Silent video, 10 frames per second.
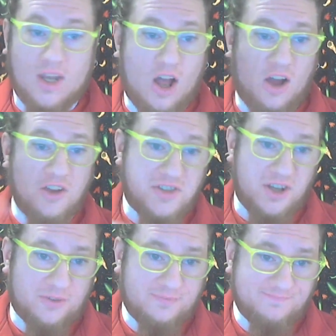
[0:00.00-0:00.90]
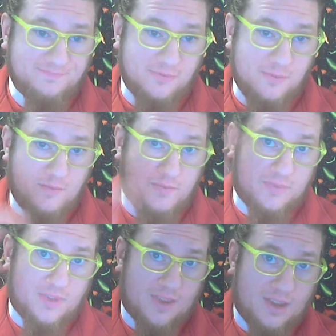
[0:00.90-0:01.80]
Also,
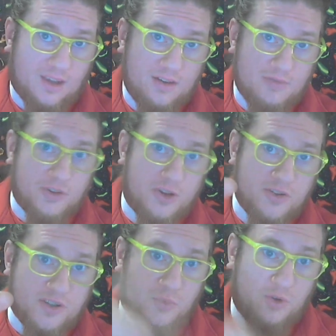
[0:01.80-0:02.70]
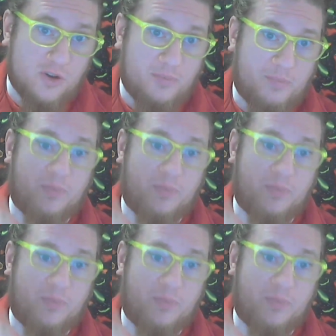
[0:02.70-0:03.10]
for those that were